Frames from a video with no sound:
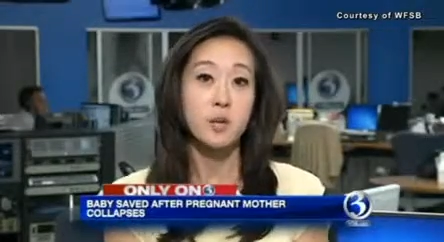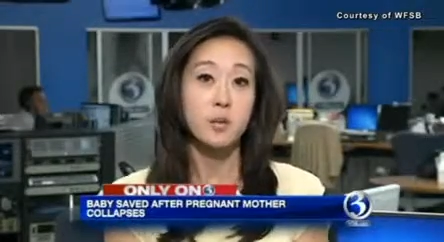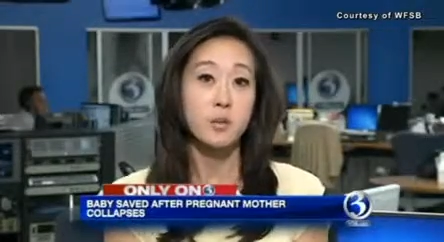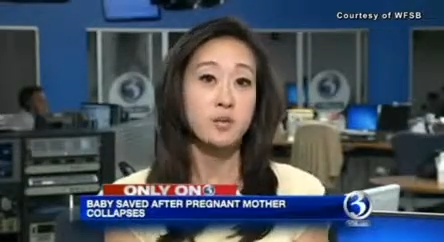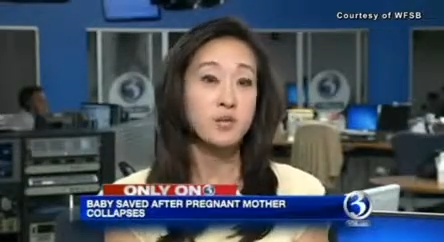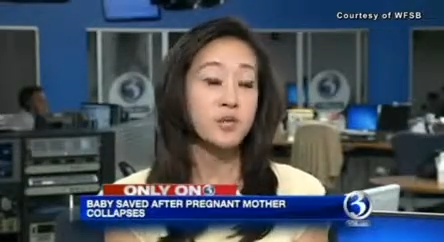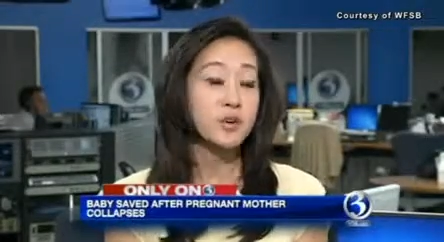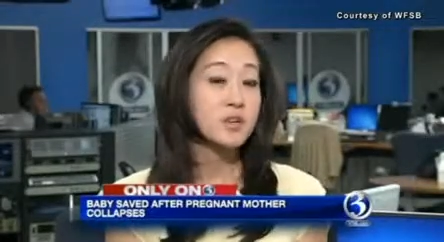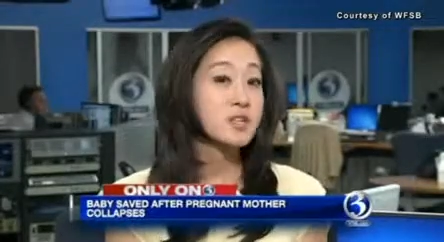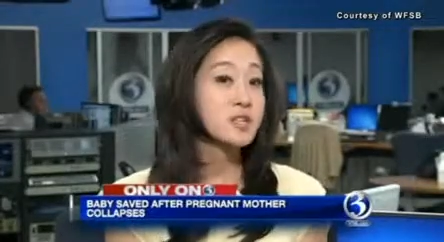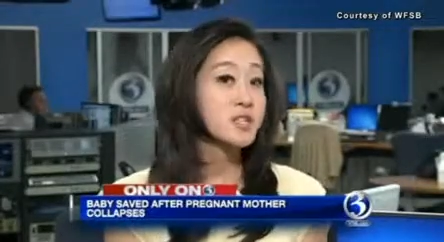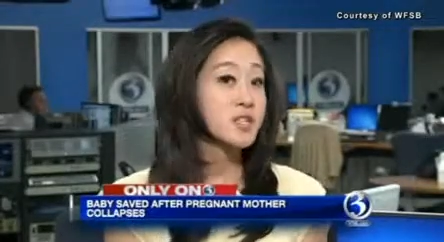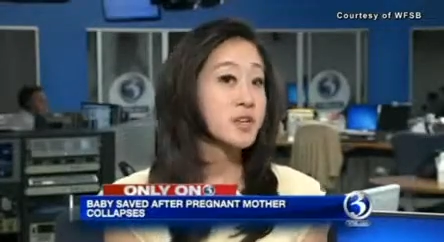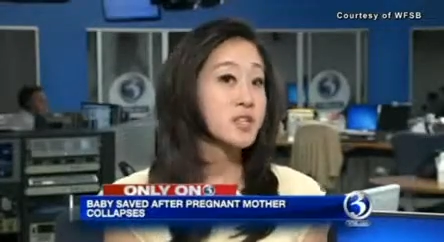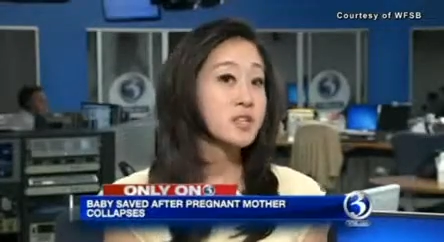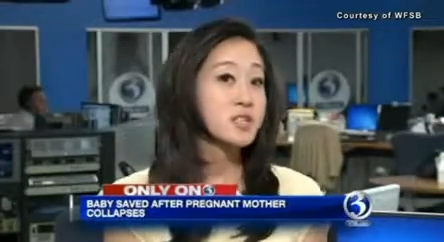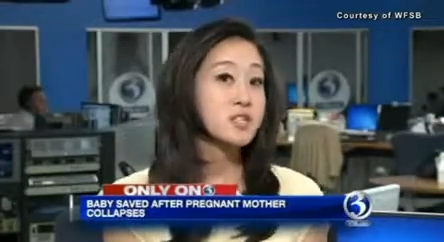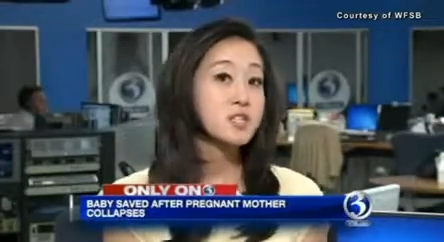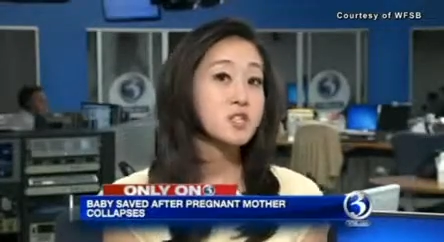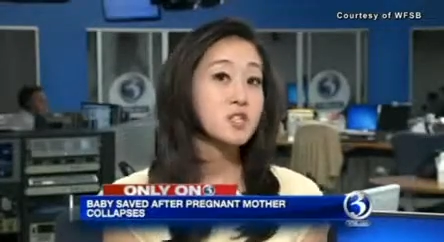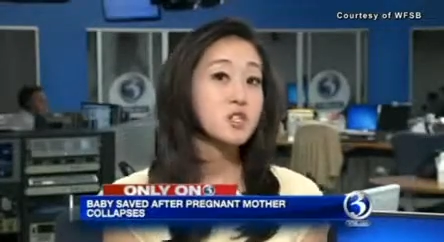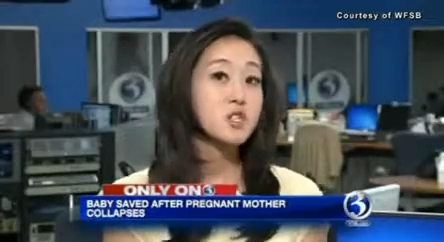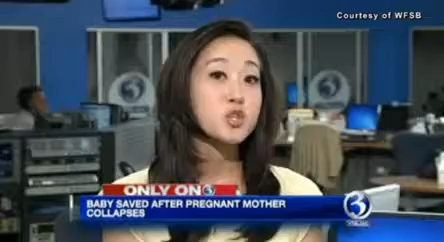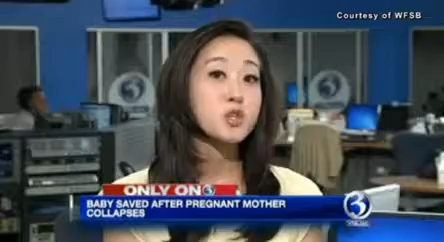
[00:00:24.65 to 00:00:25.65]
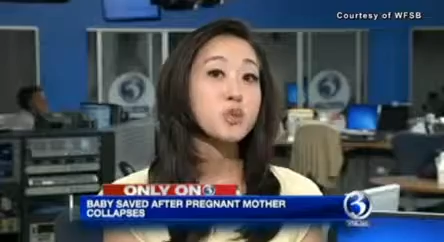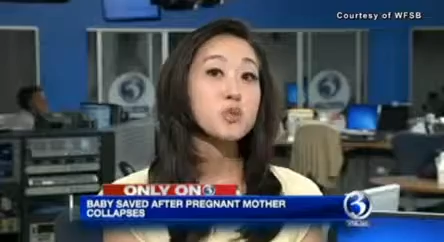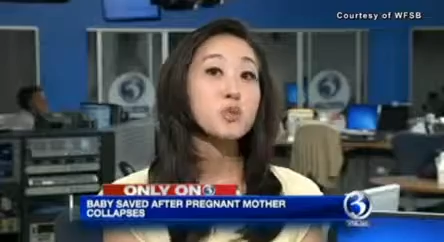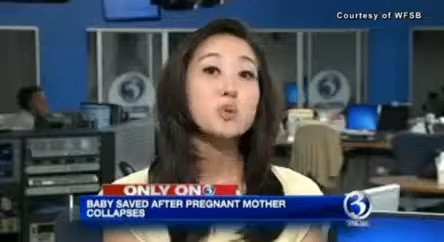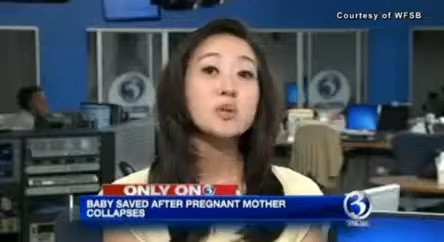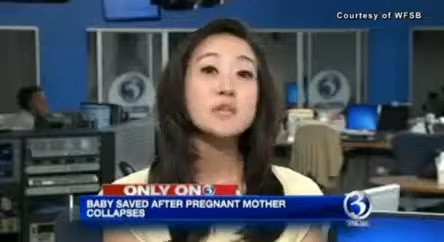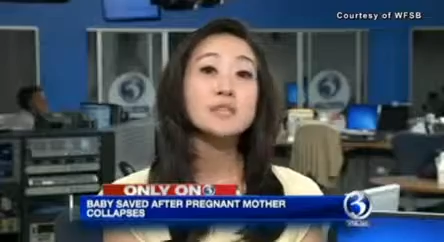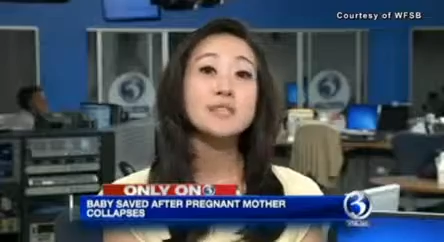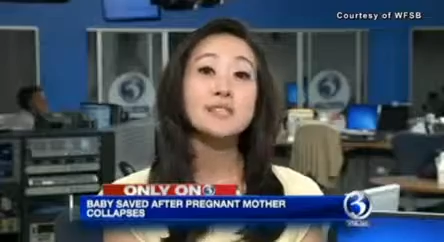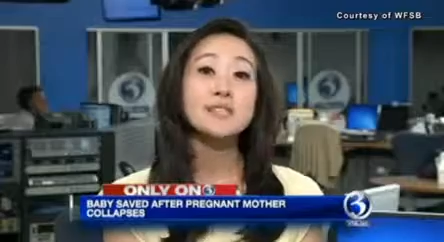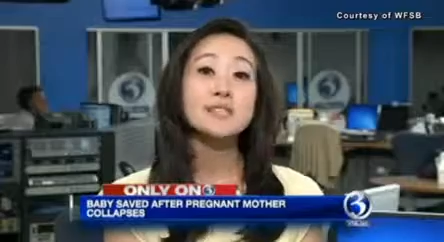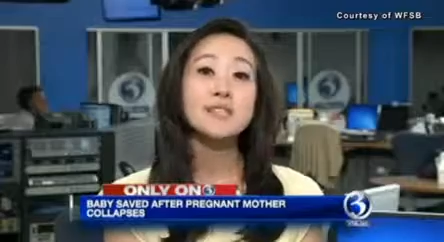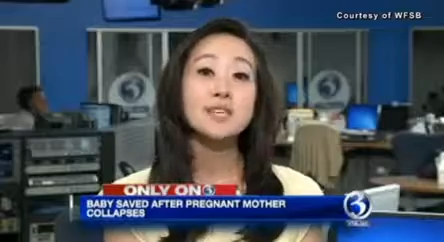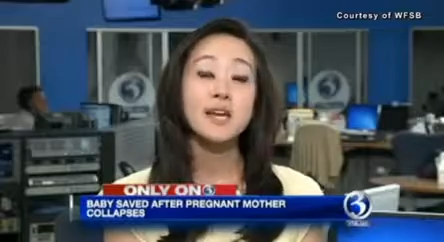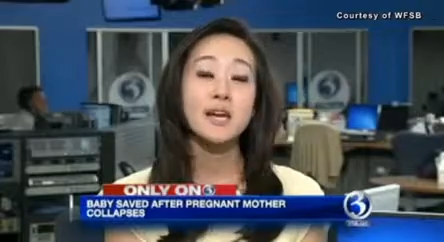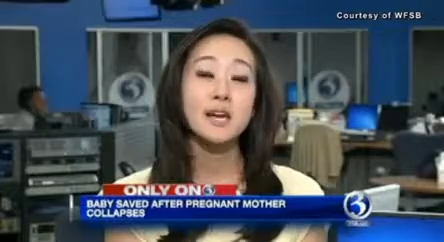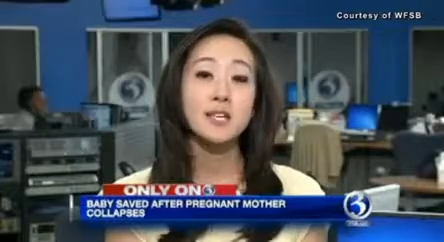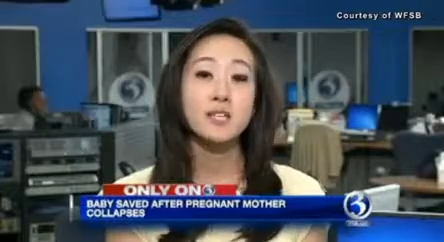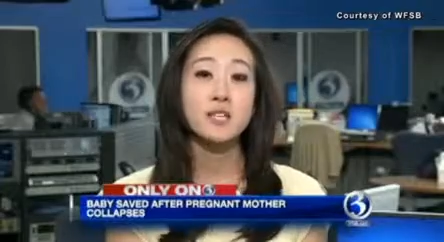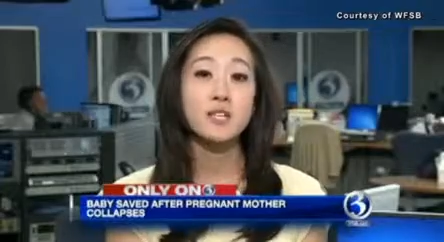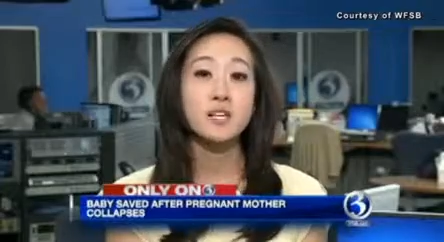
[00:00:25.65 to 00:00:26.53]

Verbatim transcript: But friends tell us she recently had